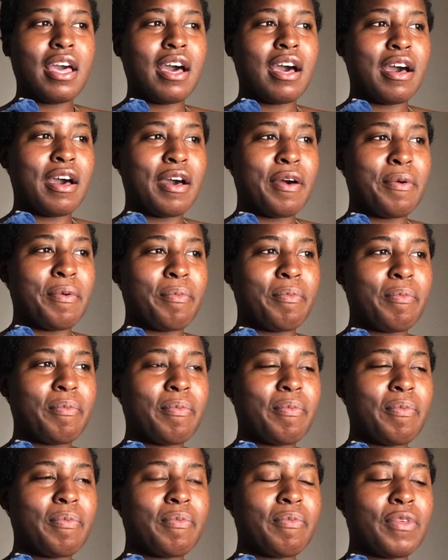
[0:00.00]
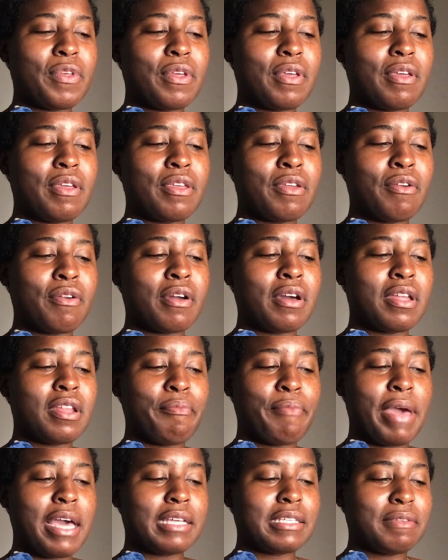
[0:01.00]
you're
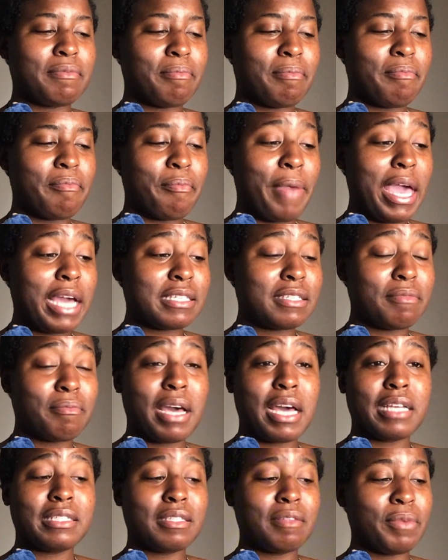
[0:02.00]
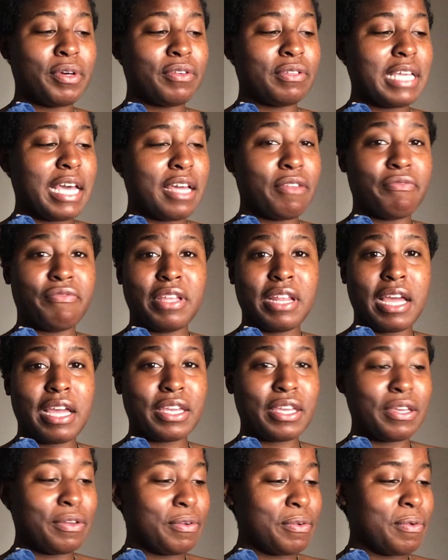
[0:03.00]
going to maximize the most out of
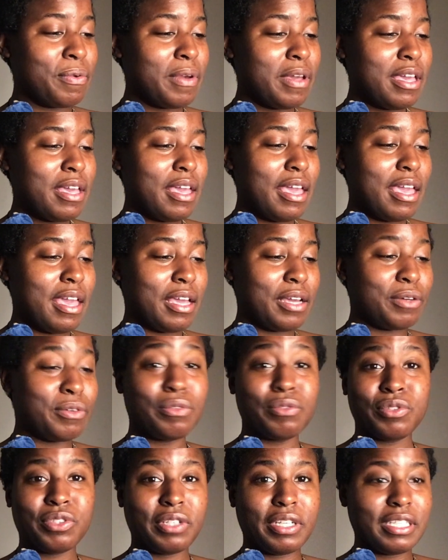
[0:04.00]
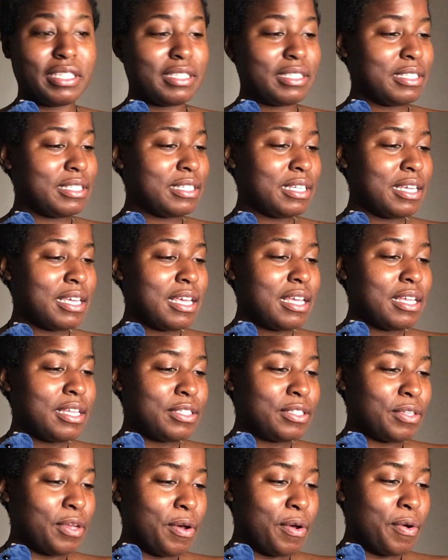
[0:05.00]
VidIQ and Google Trends.
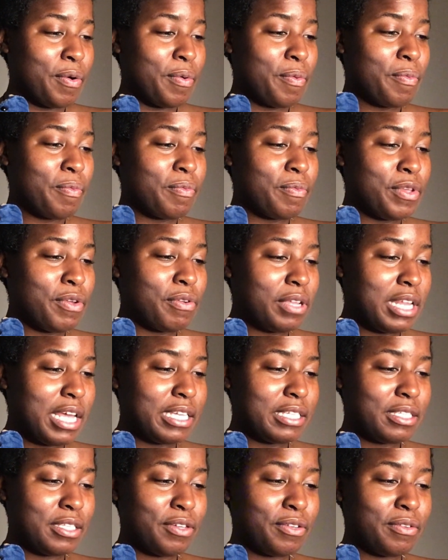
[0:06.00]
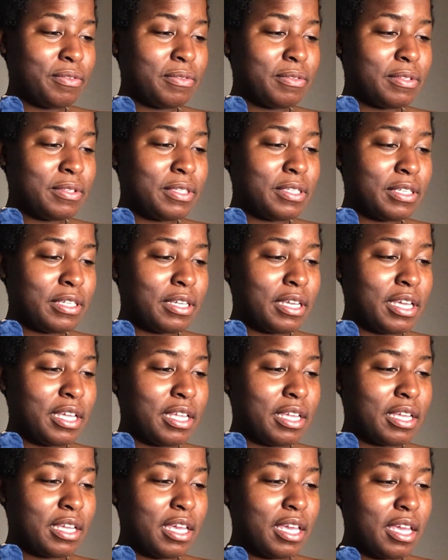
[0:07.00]
So utilize those to
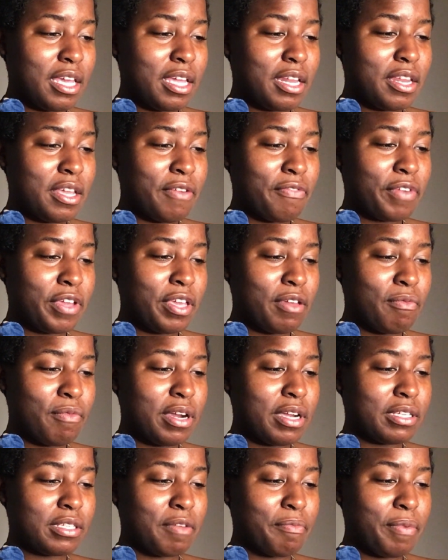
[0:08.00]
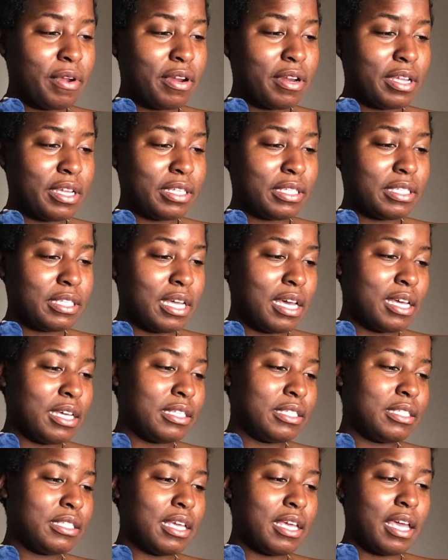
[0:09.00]
get key in-depth keywords, compare to
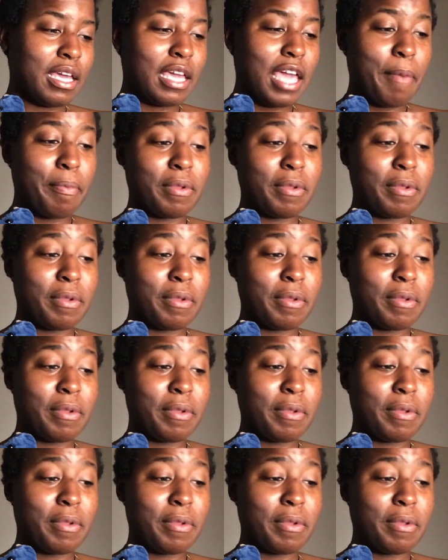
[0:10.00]
insights, and